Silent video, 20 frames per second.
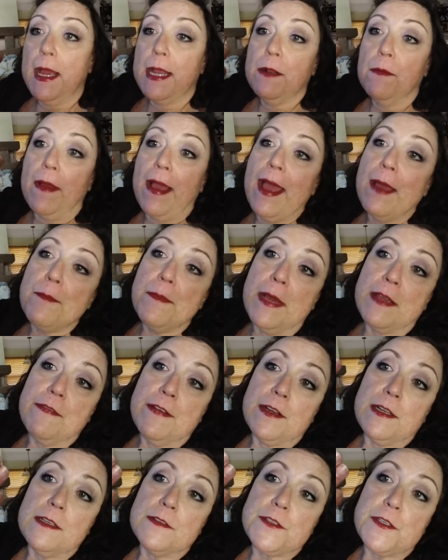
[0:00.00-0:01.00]
I don't my
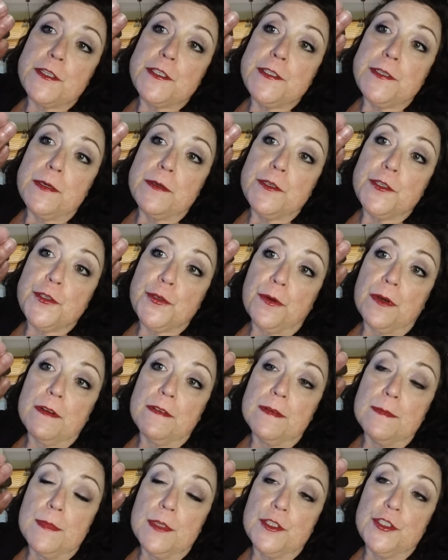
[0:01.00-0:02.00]
fingernails are so
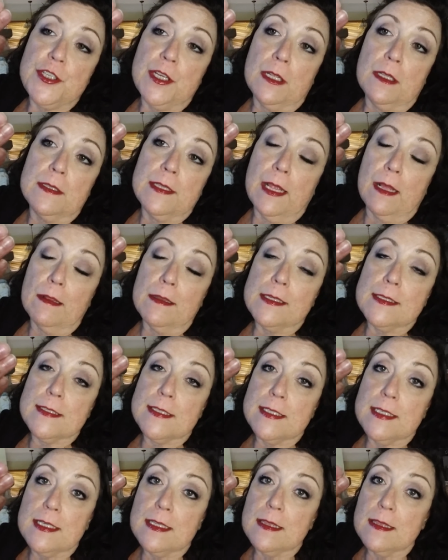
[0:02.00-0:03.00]
short from a gel nail
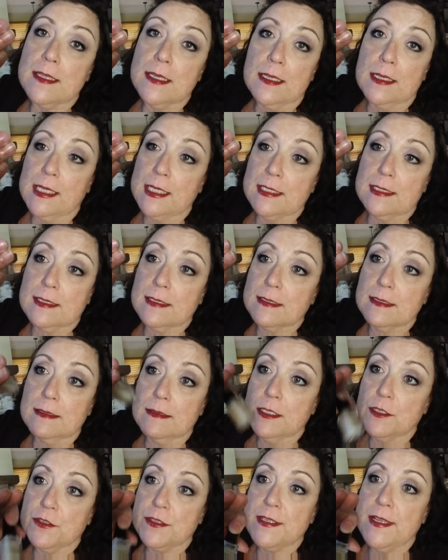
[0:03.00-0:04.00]
incident that it's
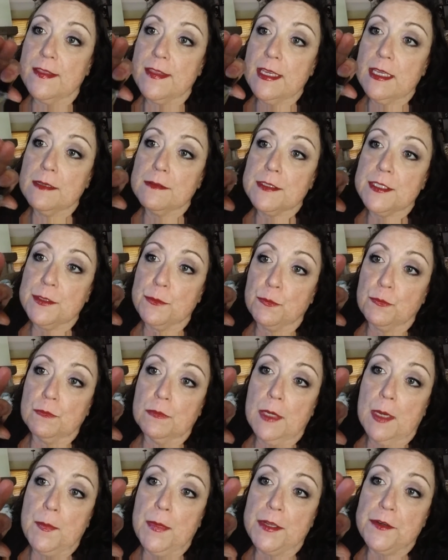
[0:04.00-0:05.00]
there's nothing to
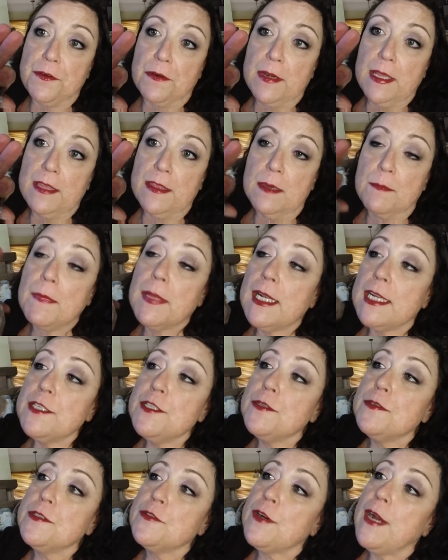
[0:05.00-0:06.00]
rub underneath it, but I
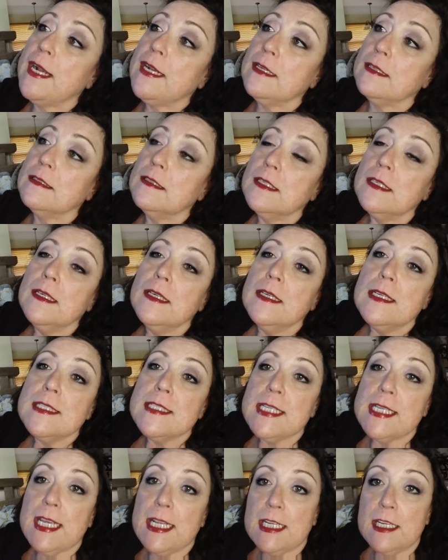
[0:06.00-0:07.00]
do try to
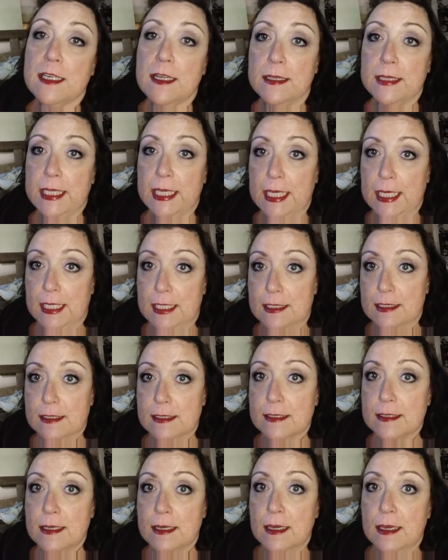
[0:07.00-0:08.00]
to get it on the
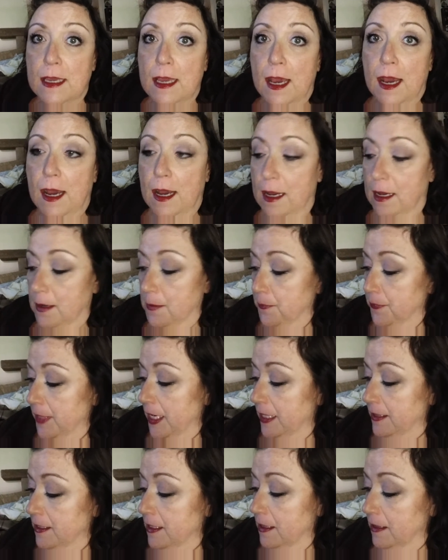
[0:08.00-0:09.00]
ends. Um,
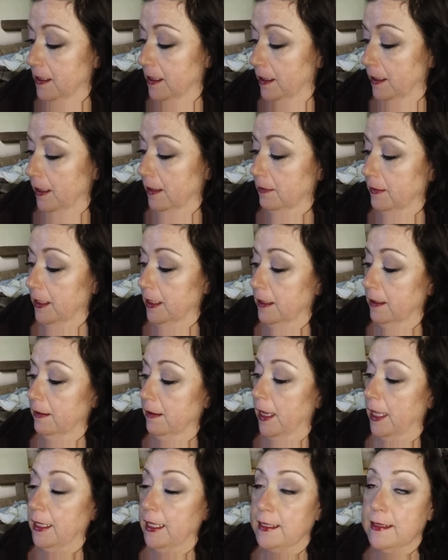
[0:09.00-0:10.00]
and then the, the
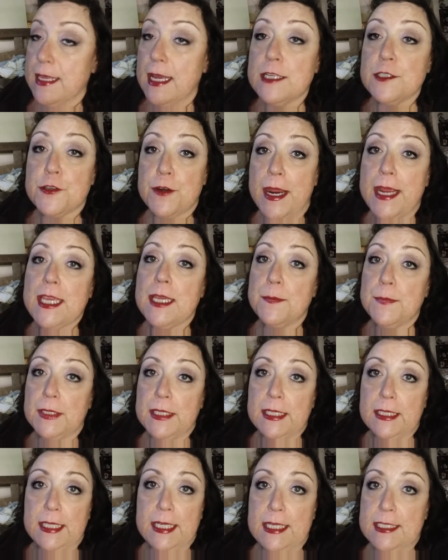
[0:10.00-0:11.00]
I let that dry
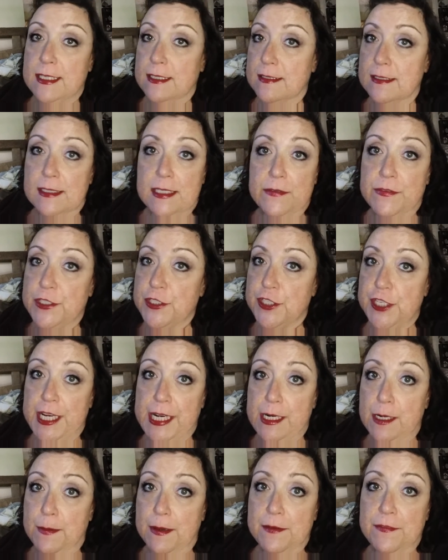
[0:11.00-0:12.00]
completely. It doesn't leave a
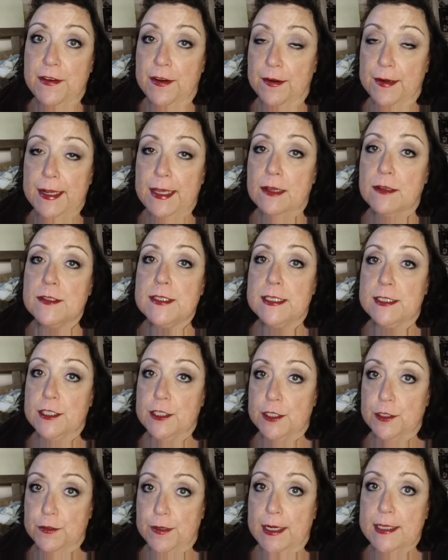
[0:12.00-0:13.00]
sheen on my fingernails. It
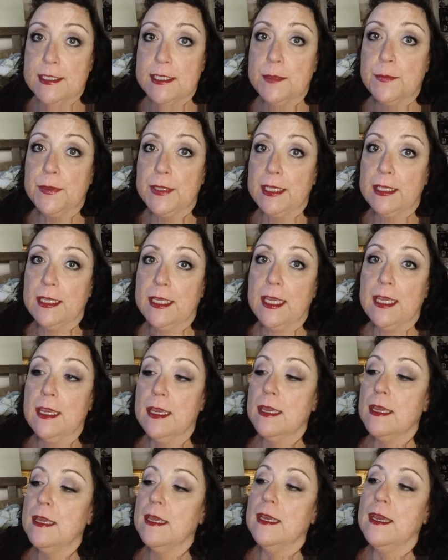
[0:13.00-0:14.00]
just dries completely.
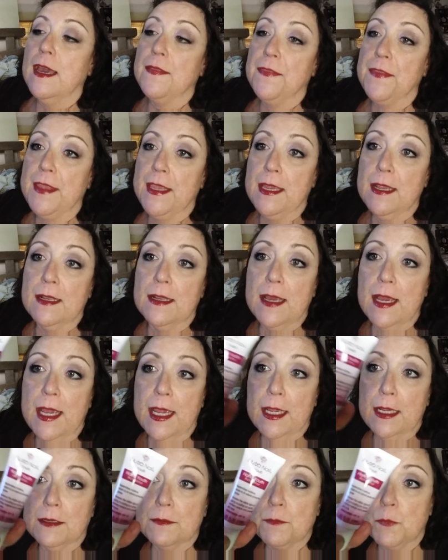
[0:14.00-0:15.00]
And then
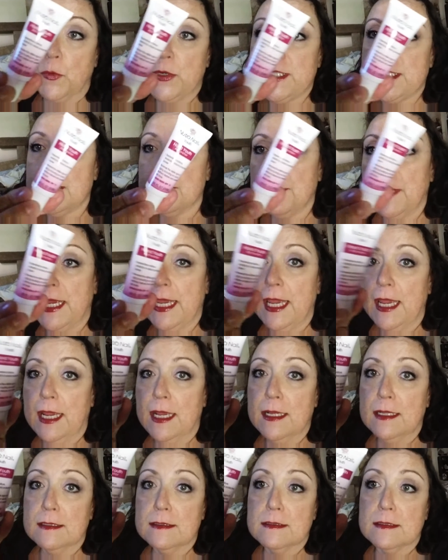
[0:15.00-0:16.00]
I moisten my
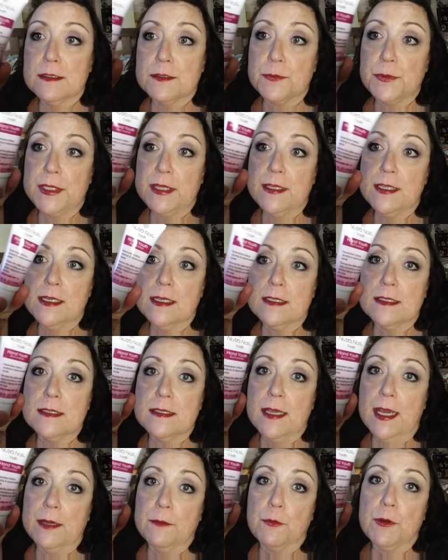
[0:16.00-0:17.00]
hands with
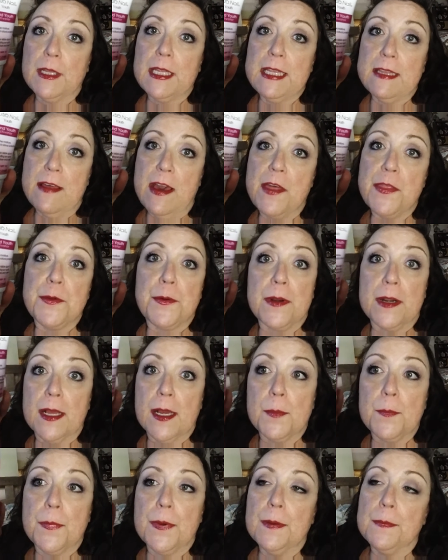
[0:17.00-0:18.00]
this. I really lather it
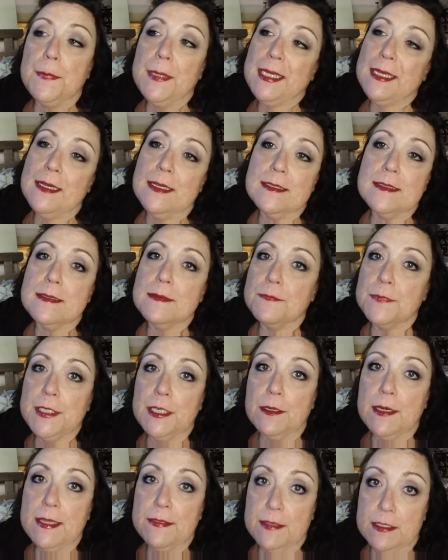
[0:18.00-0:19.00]
up because
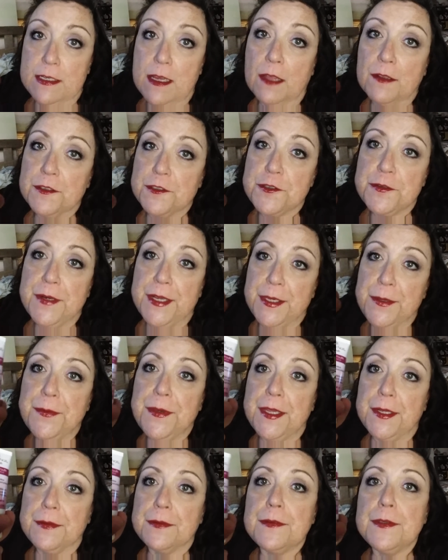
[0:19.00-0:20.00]
you know at the Dollar Tree you
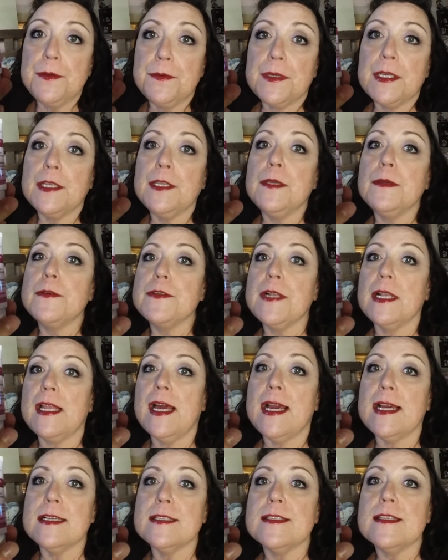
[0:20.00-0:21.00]
can you can
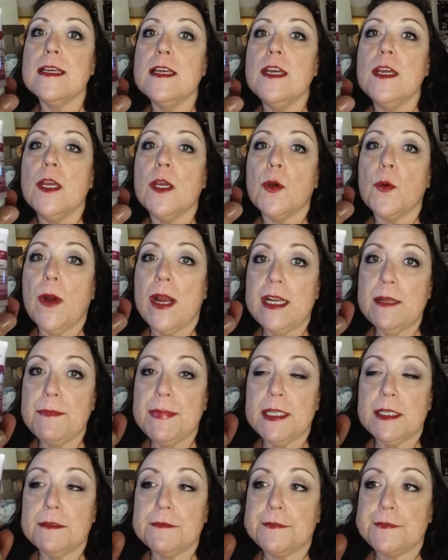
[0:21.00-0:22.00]
utilize quite a
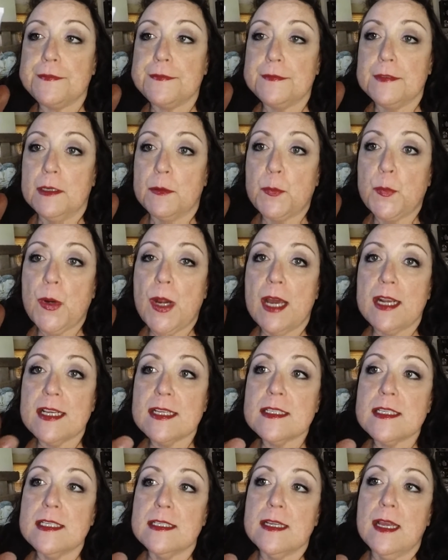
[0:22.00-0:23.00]
bit of, of
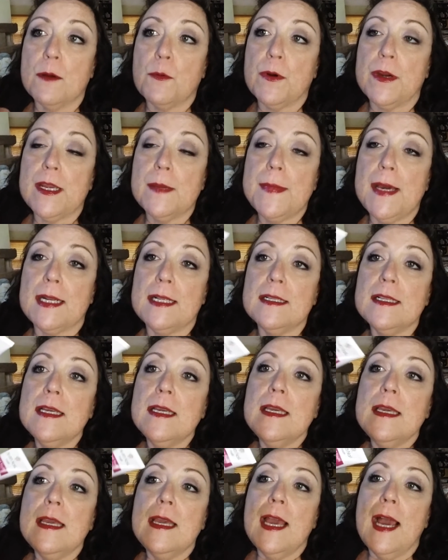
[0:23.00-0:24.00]
product and not worry about it.
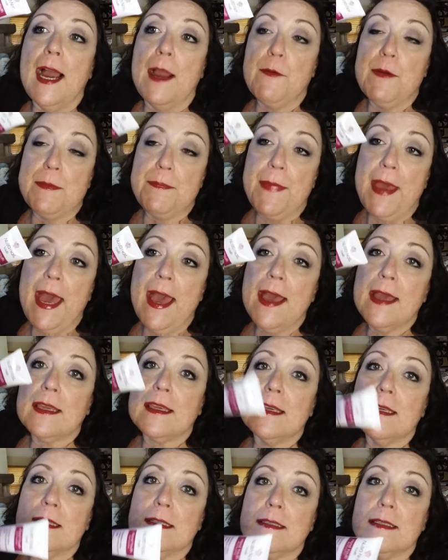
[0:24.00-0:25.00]
I went
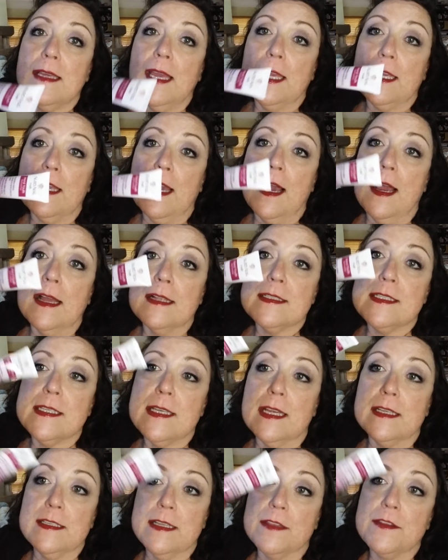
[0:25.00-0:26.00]
back and got
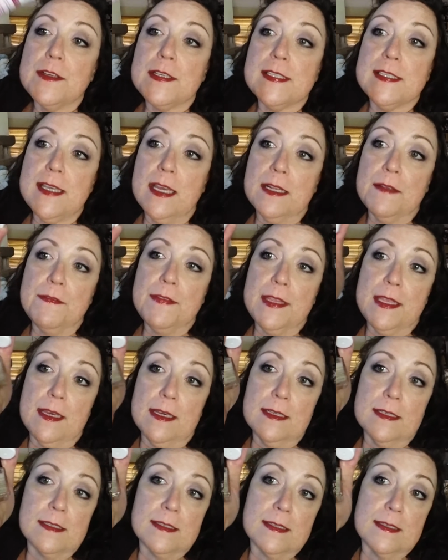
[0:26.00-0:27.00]
another set of
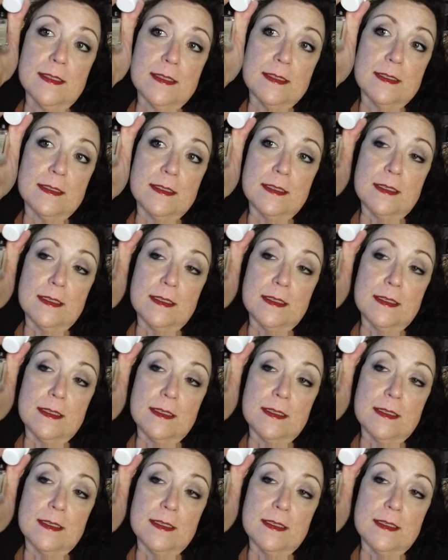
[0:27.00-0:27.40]
this.